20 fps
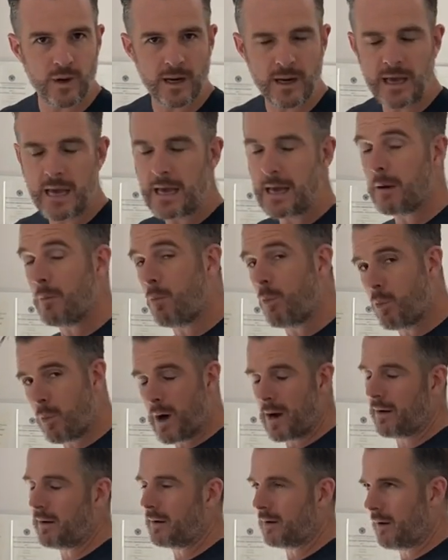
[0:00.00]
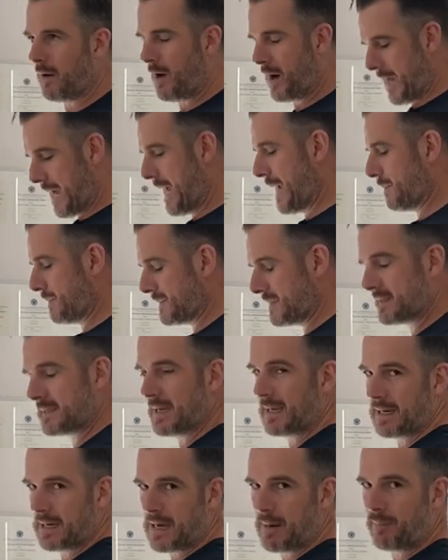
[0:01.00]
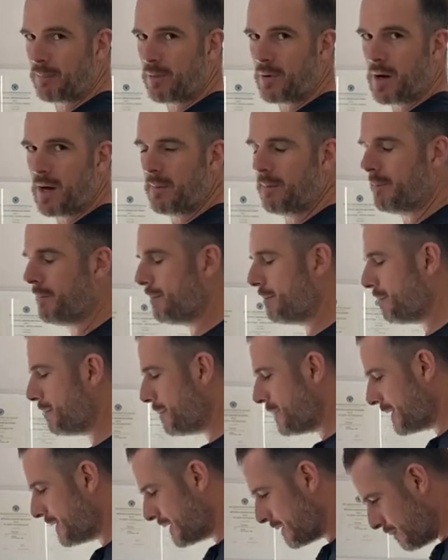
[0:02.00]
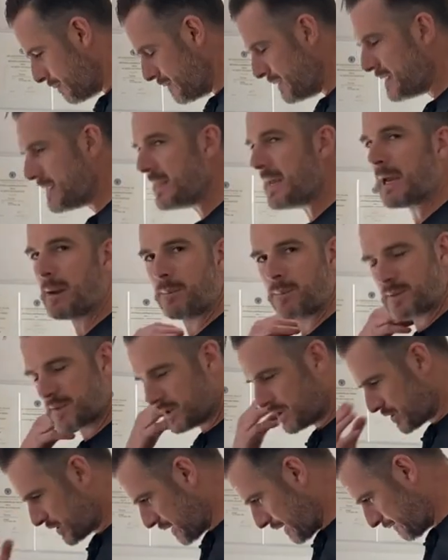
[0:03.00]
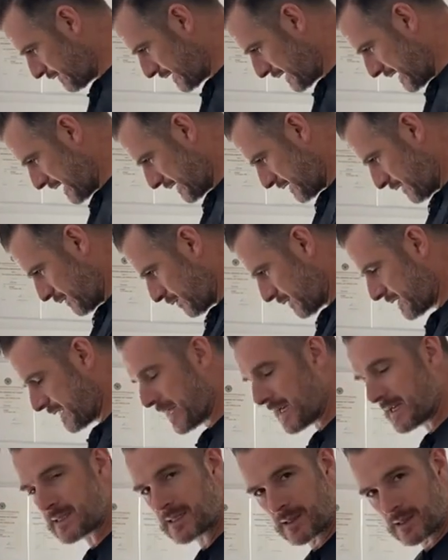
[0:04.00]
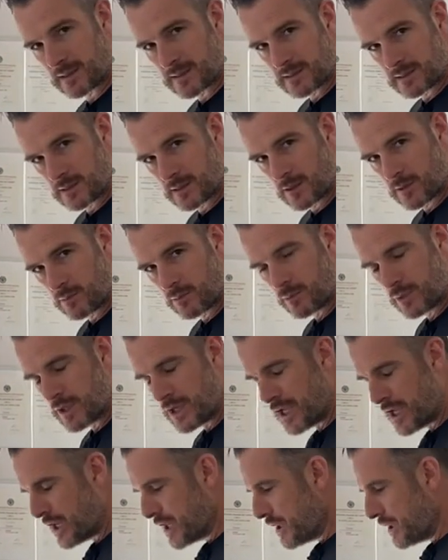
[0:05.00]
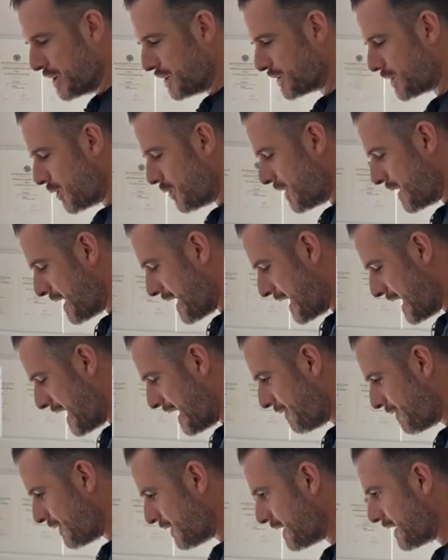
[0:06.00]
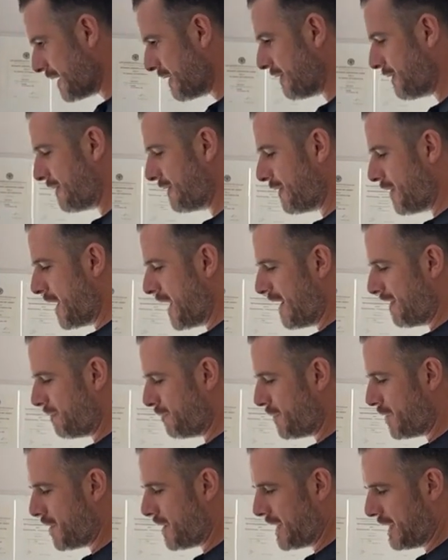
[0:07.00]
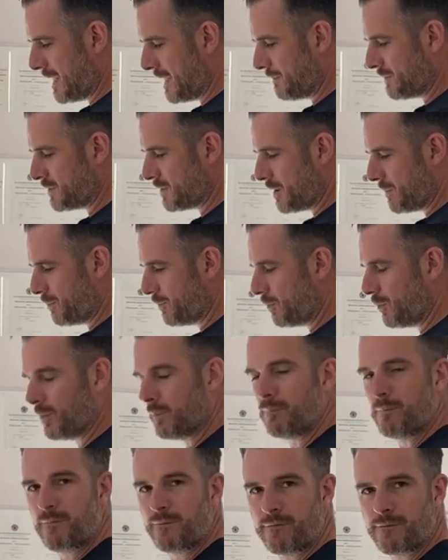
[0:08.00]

right? One, I am standing upright, but the neck position I have to get to look down at something is terrible. So even if I have my laptop or